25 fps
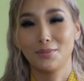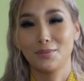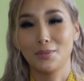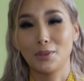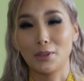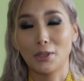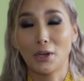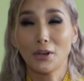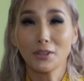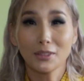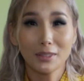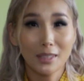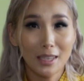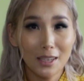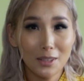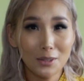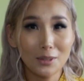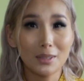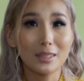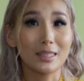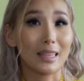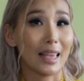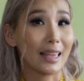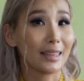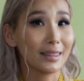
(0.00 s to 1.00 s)

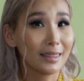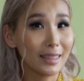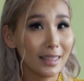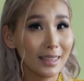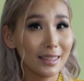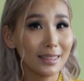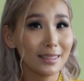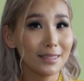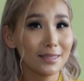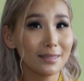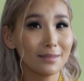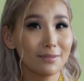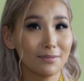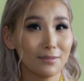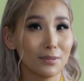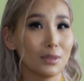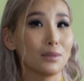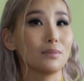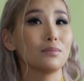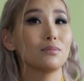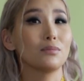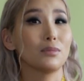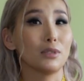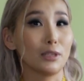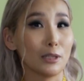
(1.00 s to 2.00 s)
lockdown is ending
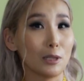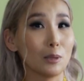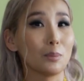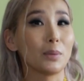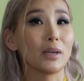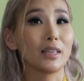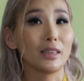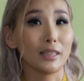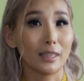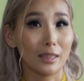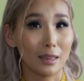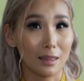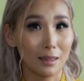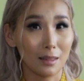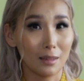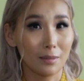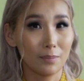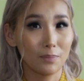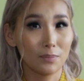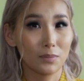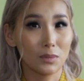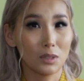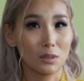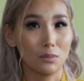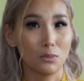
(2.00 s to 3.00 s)
little by little.
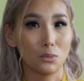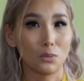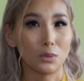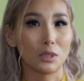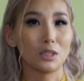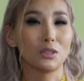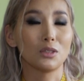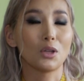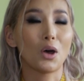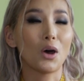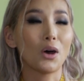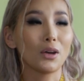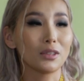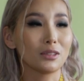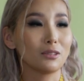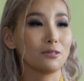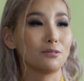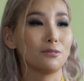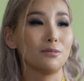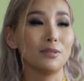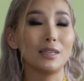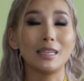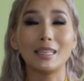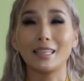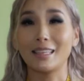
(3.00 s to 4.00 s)
We're not
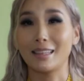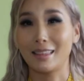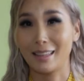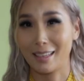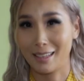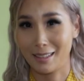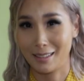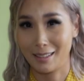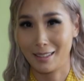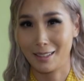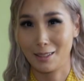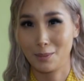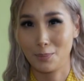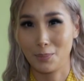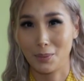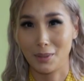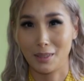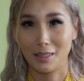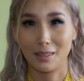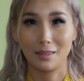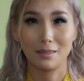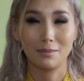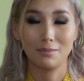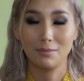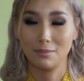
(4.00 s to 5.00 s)
really there yet,
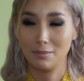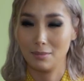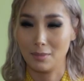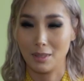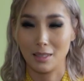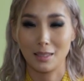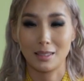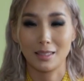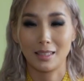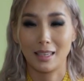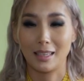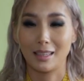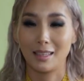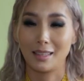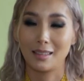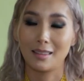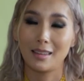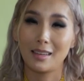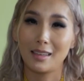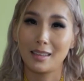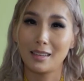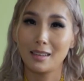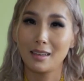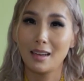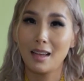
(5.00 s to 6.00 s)
but it's getting
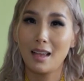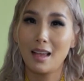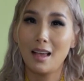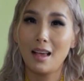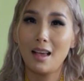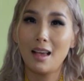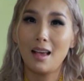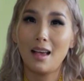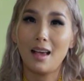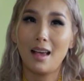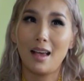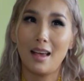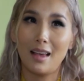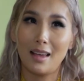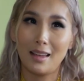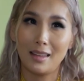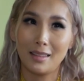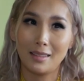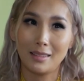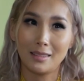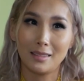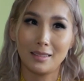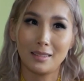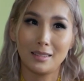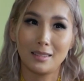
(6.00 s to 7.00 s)
there.
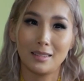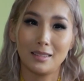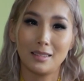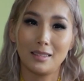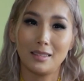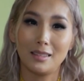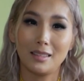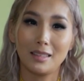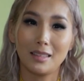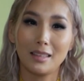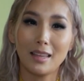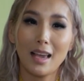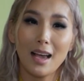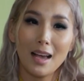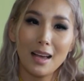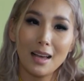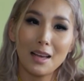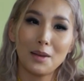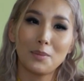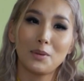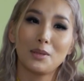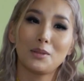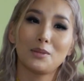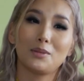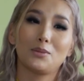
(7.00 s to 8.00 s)
And yeah,
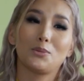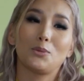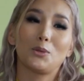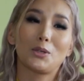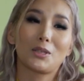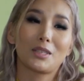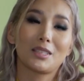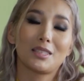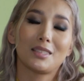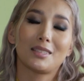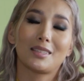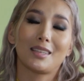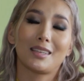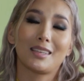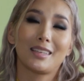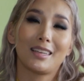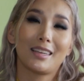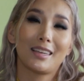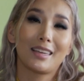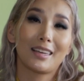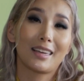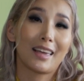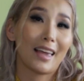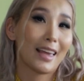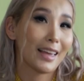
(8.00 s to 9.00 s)
I mean, work is
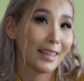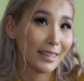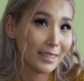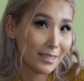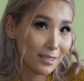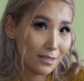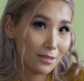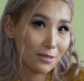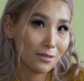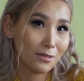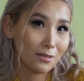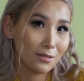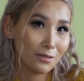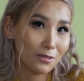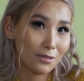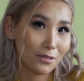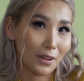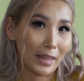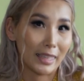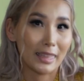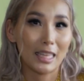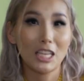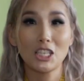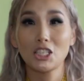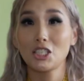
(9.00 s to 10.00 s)
starting again.
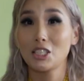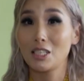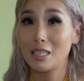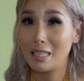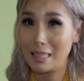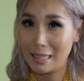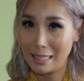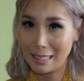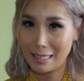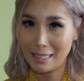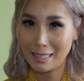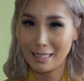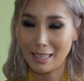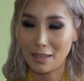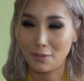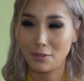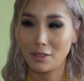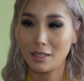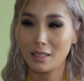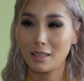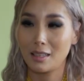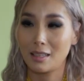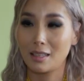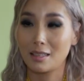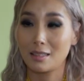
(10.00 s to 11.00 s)
Financially,
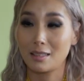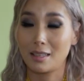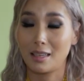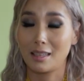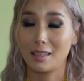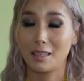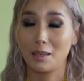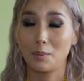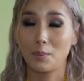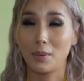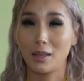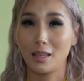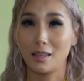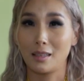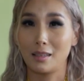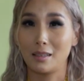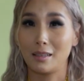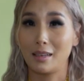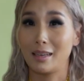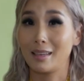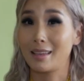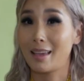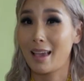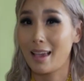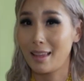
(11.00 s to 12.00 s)
everything is getting better
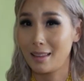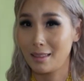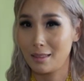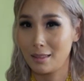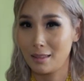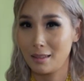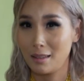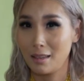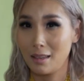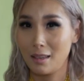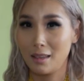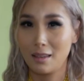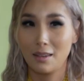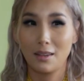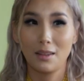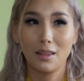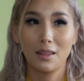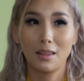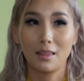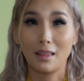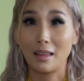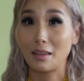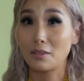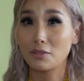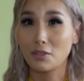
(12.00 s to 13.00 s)
again,
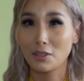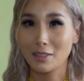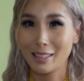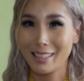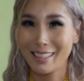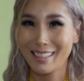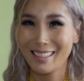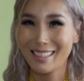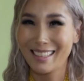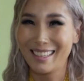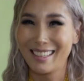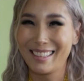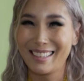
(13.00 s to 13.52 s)
thankfully.